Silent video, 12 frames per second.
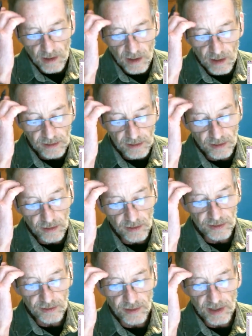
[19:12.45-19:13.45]
So
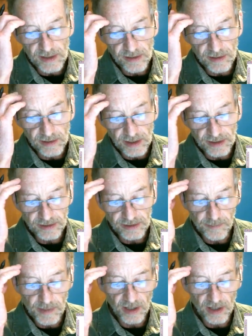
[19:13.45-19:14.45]
the greater and
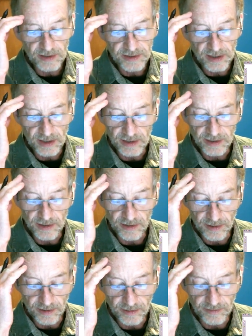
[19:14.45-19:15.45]
lesser palatine
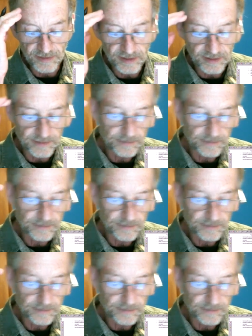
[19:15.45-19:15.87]
nerves.